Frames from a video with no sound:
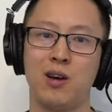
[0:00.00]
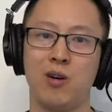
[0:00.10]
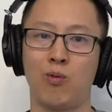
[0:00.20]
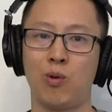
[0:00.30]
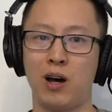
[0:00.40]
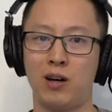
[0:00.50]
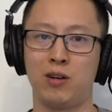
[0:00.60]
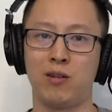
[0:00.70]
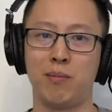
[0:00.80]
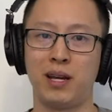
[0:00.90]

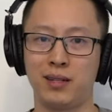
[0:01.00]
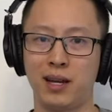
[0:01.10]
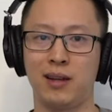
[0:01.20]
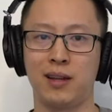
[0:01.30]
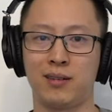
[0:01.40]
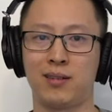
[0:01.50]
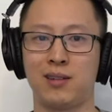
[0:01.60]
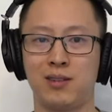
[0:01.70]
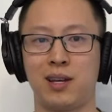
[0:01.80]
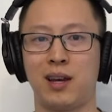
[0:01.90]
while maintaining, because
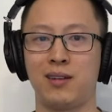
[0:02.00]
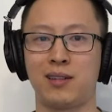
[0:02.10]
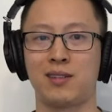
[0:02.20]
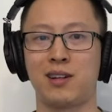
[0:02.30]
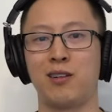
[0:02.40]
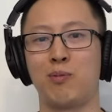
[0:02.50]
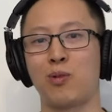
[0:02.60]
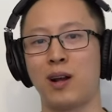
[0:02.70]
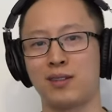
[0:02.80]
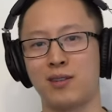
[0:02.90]
you can't necessarily
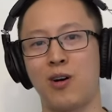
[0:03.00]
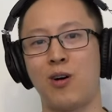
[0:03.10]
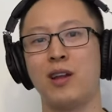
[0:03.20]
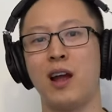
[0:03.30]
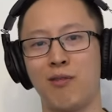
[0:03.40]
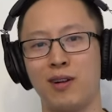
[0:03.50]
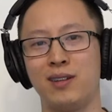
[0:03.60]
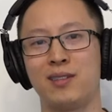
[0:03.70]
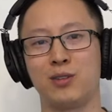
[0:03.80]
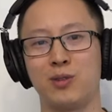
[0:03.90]
progress on every
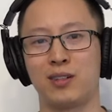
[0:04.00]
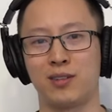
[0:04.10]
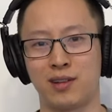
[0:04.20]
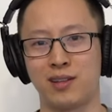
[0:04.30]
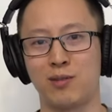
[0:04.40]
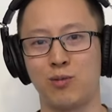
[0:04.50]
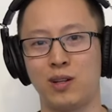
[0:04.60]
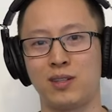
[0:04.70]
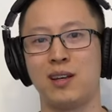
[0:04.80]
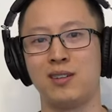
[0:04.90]
single exercise at
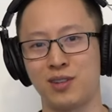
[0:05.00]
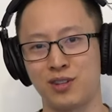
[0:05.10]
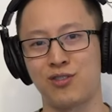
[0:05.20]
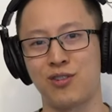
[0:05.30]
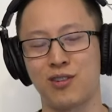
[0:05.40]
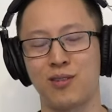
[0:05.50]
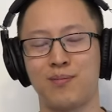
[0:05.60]
once as you get stronger.